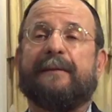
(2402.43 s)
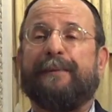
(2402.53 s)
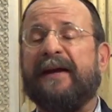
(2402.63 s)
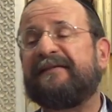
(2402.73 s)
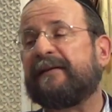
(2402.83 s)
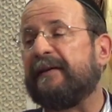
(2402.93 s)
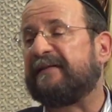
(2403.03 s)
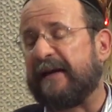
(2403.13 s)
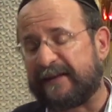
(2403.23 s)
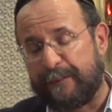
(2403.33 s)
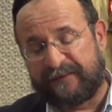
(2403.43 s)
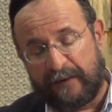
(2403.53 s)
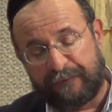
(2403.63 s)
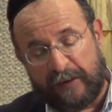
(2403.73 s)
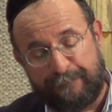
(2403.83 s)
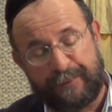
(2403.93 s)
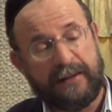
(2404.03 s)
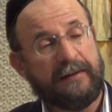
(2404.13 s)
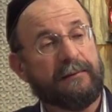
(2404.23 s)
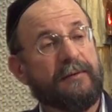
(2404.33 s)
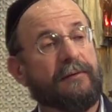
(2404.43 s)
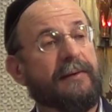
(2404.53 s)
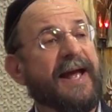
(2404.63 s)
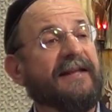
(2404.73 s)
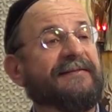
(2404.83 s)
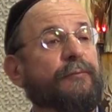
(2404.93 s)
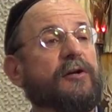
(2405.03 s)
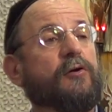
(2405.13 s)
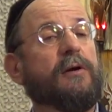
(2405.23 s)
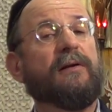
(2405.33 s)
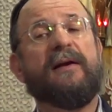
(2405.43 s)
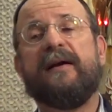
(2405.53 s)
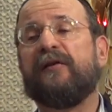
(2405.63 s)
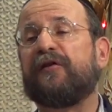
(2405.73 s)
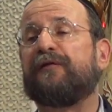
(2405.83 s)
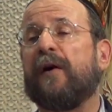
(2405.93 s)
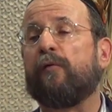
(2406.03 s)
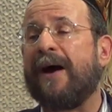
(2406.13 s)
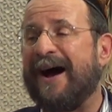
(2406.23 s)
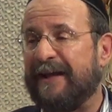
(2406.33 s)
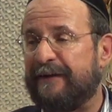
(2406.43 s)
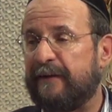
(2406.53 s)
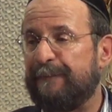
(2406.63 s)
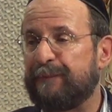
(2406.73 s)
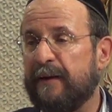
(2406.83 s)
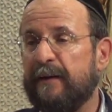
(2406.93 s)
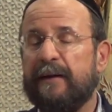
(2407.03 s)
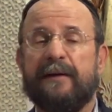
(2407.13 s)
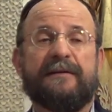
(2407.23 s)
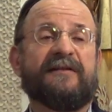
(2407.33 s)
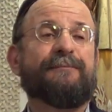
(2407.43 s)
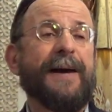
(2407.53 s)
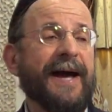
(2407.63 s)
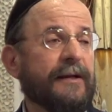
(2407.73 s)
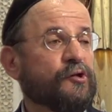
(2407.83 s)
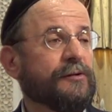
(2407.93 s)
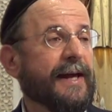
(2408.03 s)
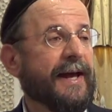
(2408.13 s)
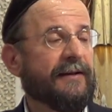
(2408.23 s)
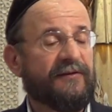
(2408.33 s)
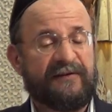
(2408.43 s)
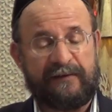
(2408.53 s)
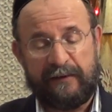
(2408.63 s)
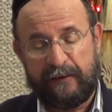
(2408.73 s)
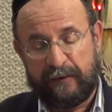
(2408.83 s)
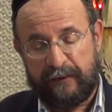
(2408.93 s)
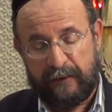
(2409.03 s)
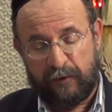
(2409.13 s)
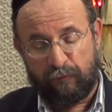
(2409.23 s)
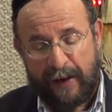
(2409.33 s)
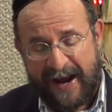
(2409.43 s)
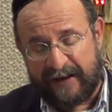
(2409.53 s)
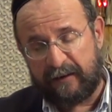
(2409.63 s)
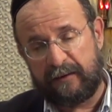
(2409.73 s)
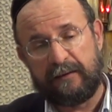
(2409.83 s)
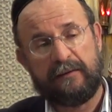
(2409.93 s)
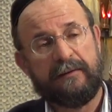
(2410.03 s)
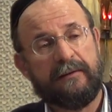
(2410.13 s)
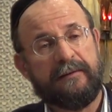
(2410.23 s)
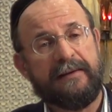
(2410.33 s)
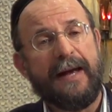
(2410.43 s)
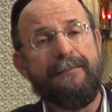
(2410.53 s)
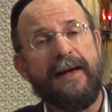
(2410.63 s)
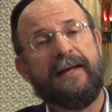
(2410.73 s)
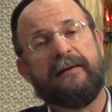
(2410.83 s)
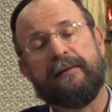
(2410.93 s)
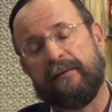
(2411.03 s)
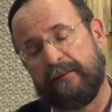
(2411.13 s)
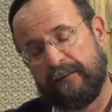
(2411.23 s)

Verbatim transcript: that basically set themselves up in lands that we call Sfarad, the Spanish lands, Iraq, Yemen,